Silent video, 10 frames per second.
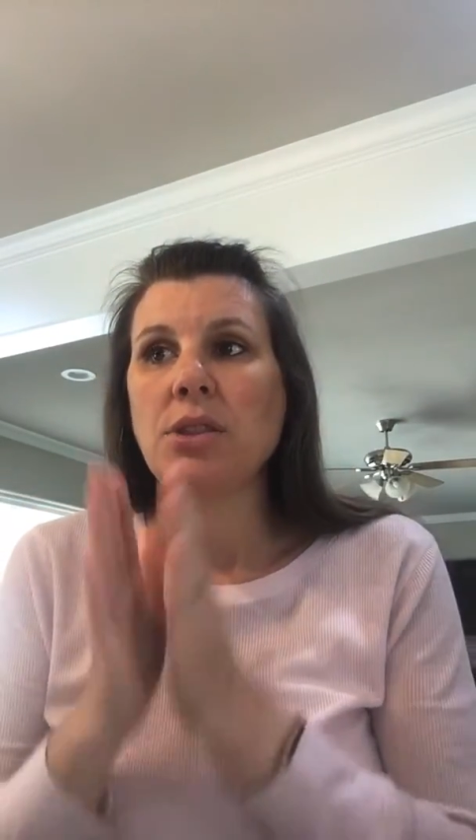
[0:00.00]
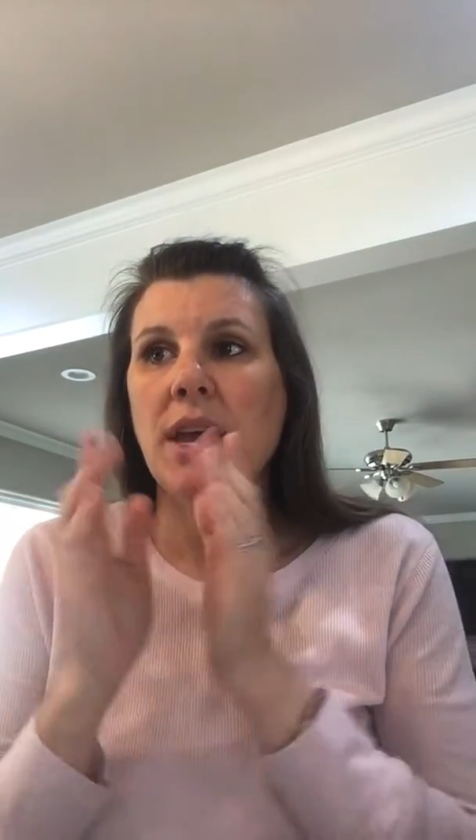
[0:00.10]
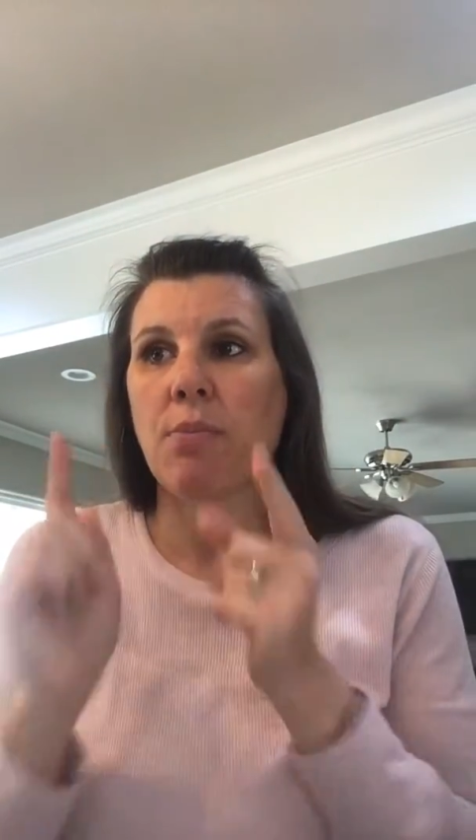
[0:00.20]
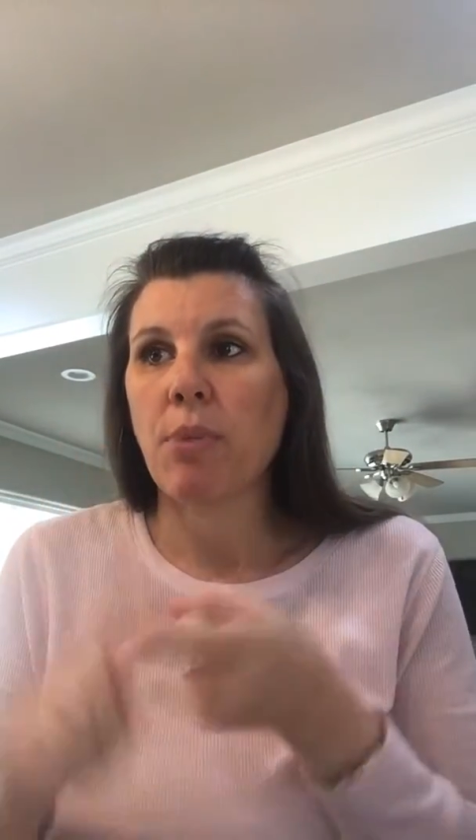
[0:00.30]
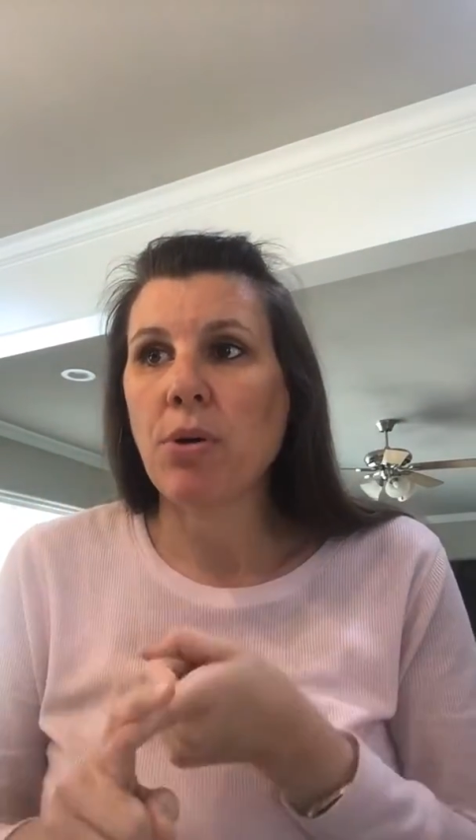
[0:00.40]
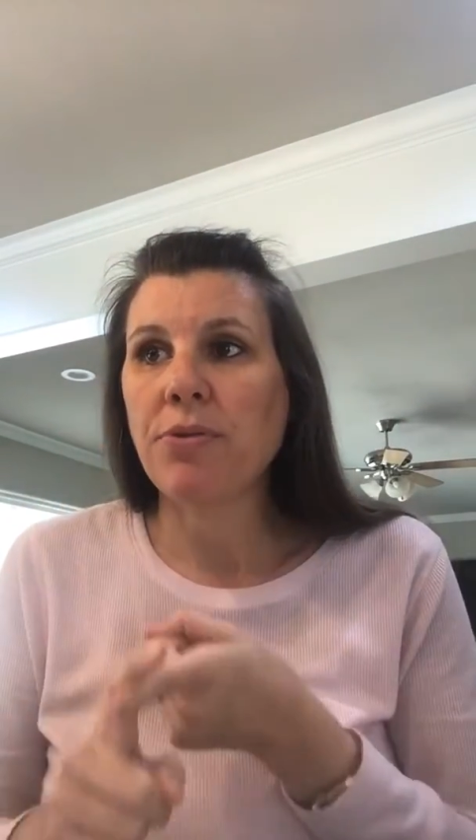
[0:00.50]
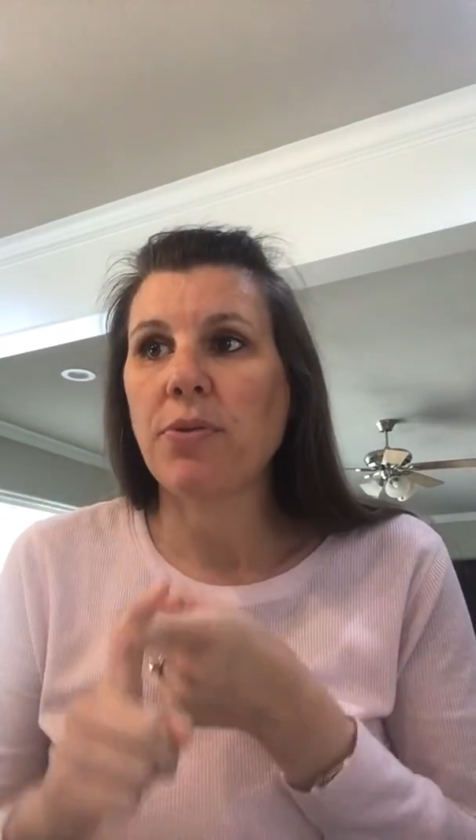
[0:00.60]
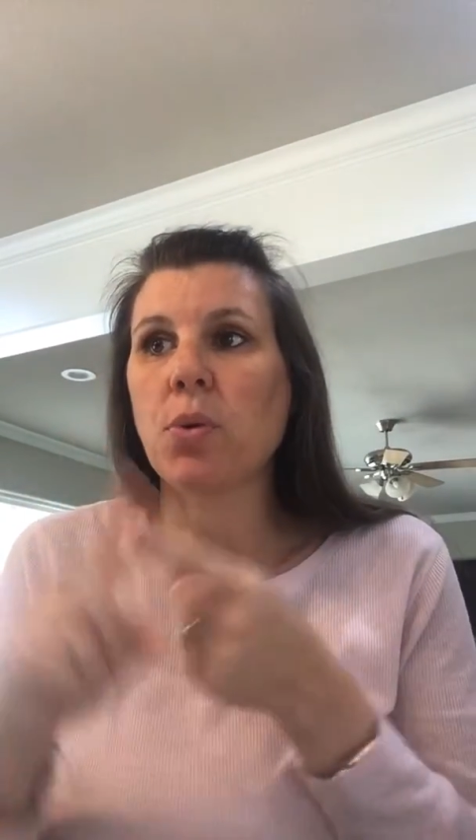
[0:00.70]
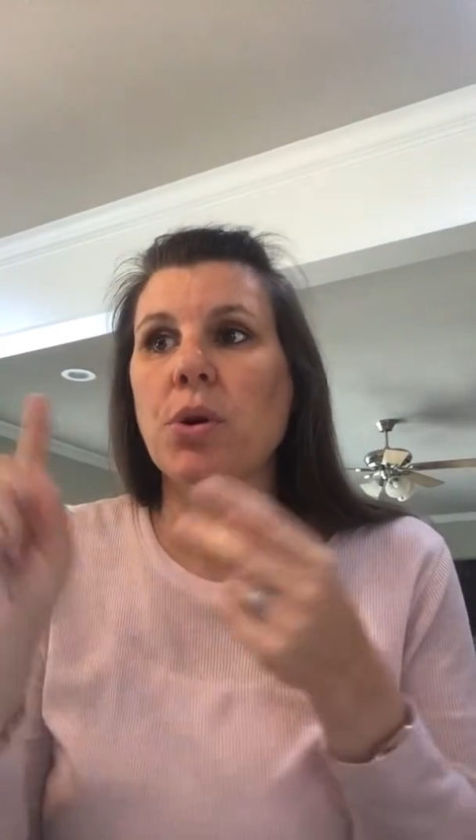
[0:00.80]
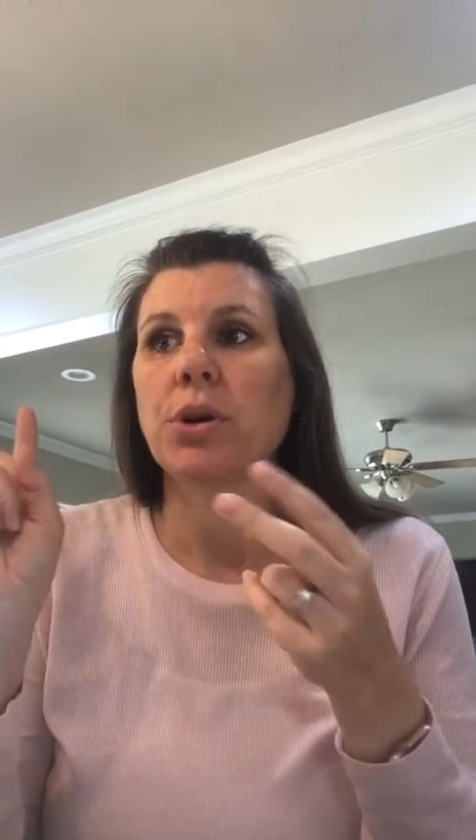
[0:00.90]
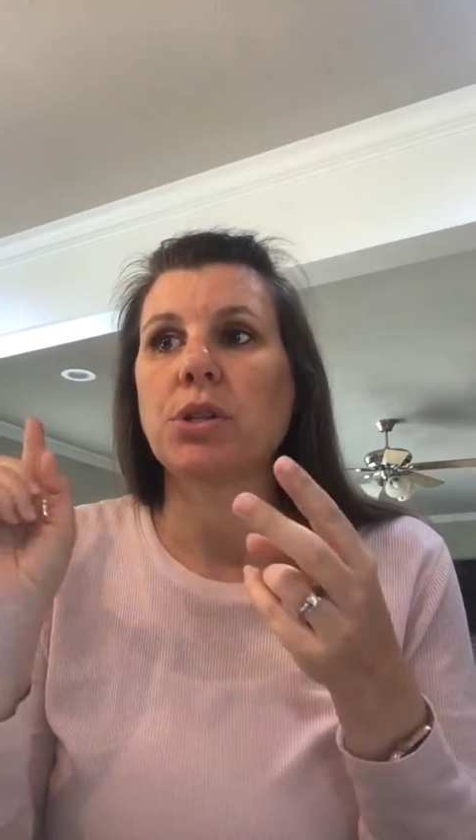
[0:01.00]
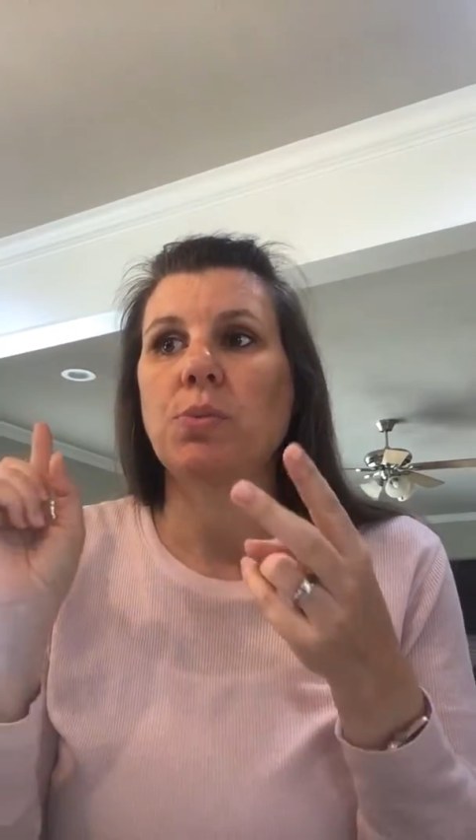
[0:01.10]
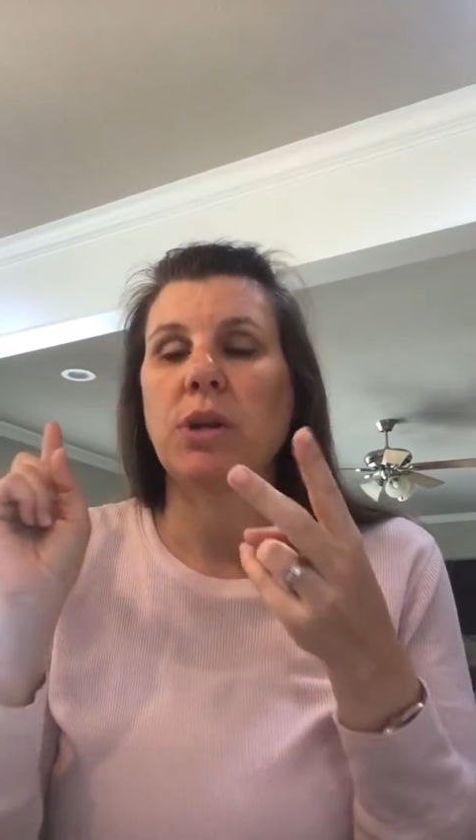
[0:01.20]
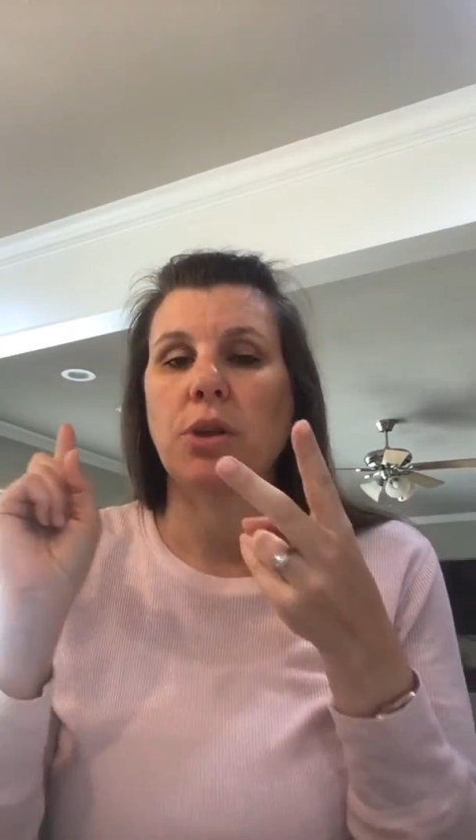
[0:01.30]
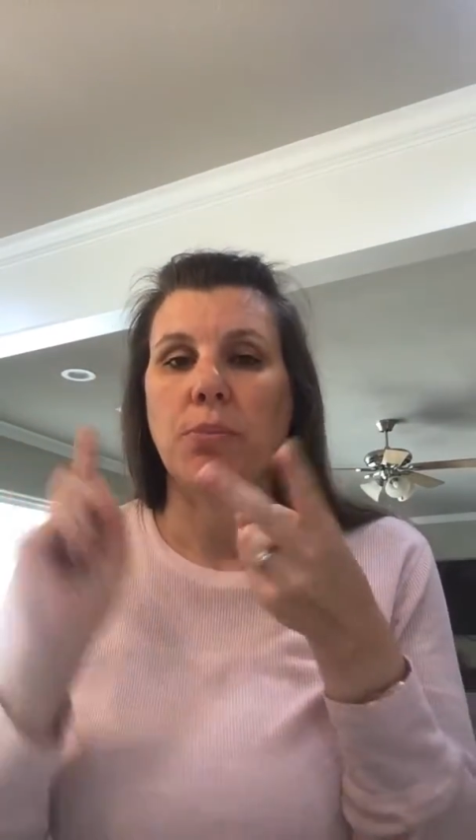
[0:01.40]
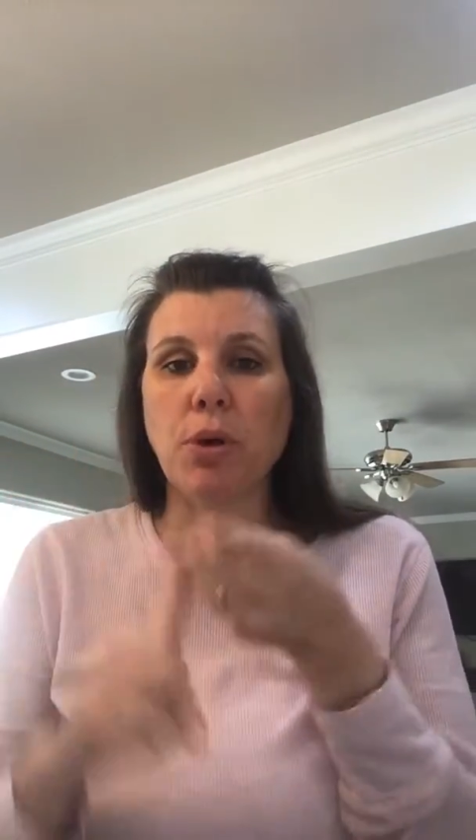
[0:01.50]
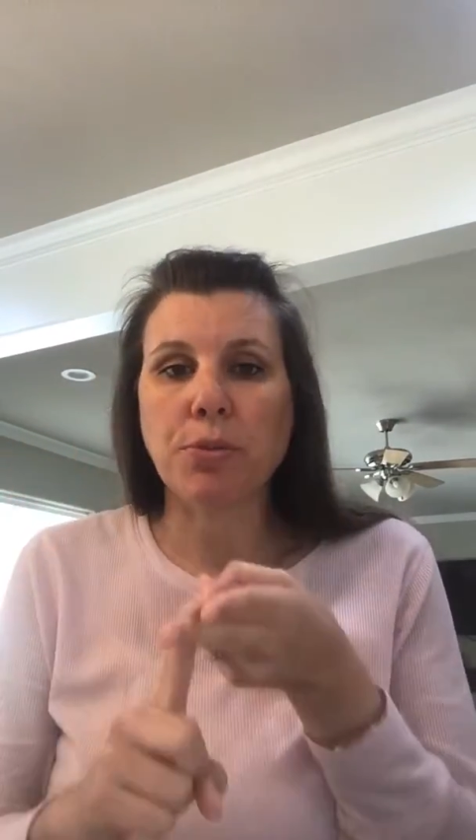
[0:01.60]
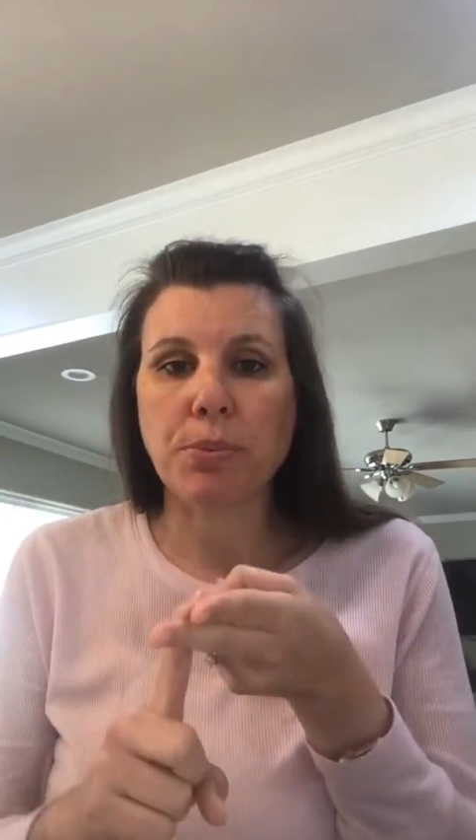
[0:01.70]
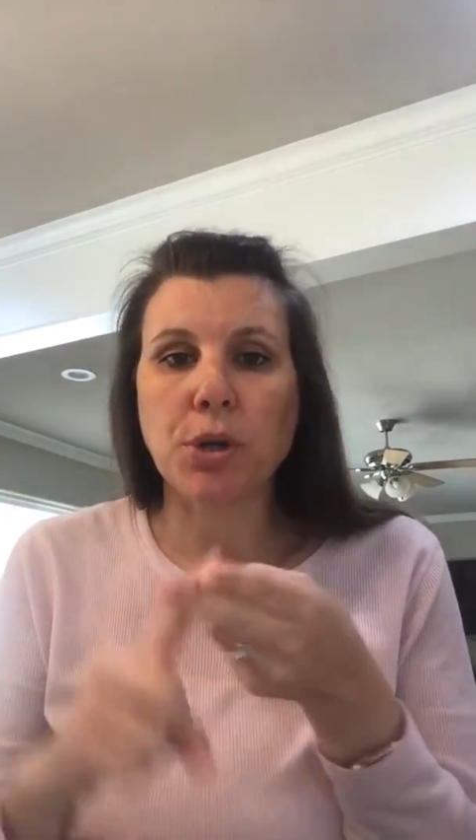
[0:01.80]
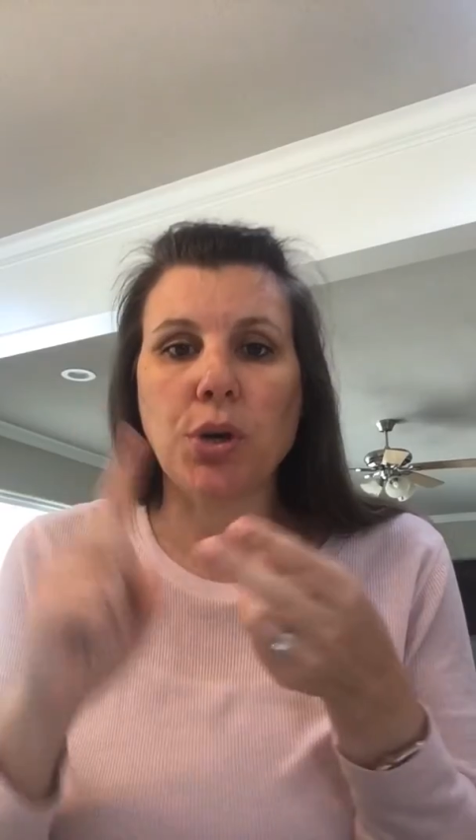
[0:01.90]
they're both Fords, we know they're
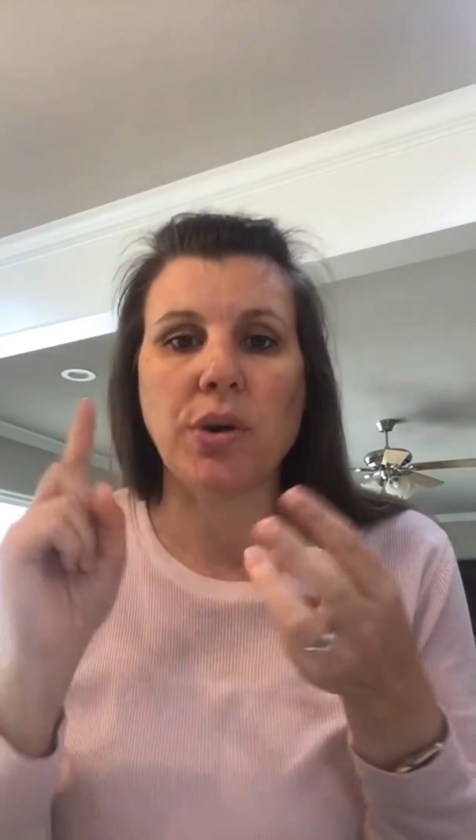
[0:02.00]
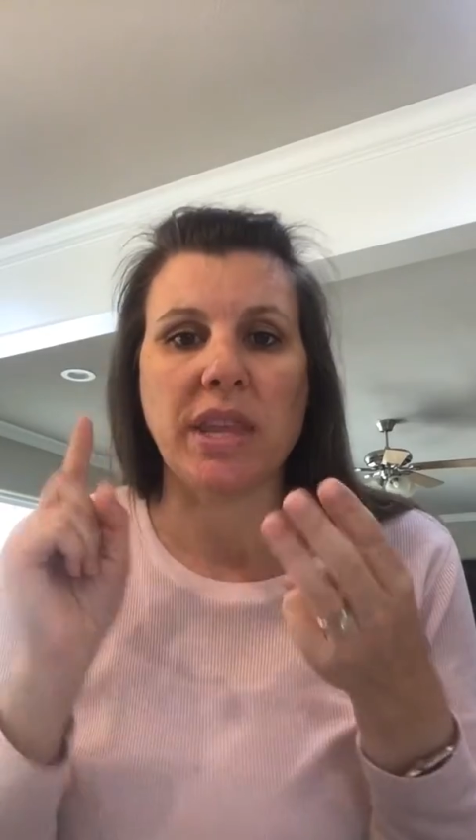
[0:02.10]
both blue,